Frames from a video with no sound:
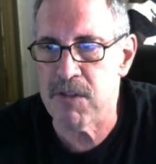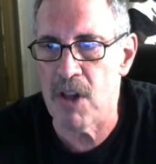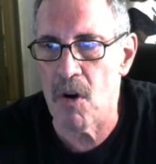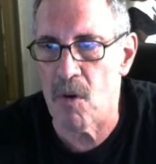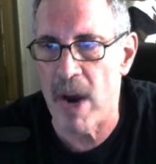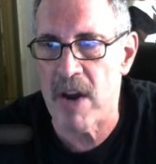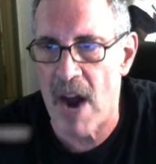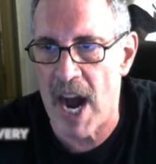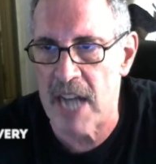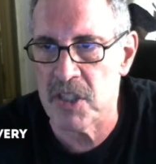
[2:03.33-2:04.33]
flow
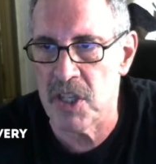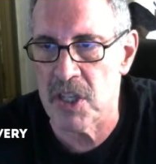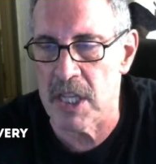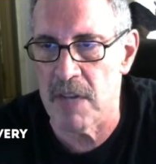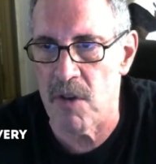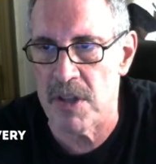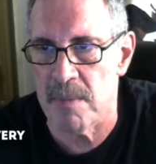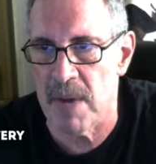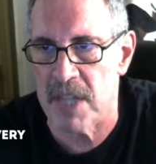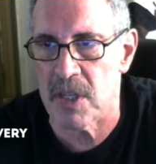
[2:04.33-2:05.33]
greater oxygen delivery
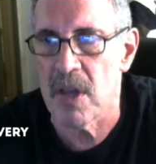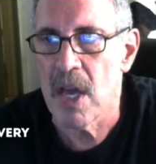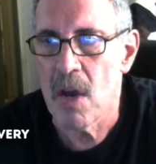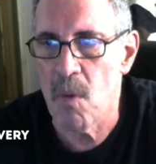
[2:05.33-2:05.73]
to muscle,